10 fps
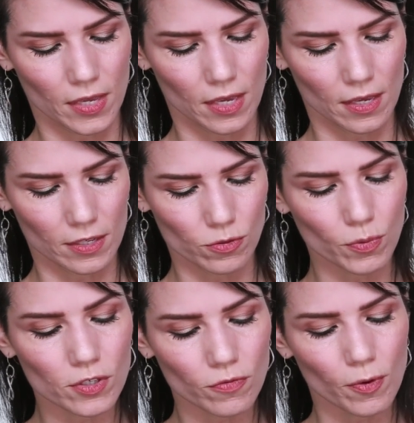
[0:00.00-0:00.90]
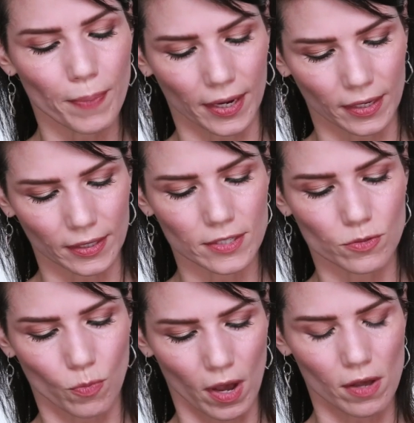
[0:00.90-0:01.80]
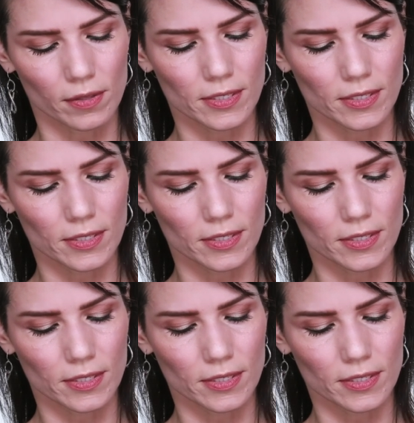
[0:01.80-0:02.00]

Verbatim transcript: the, this one is from Becca as well.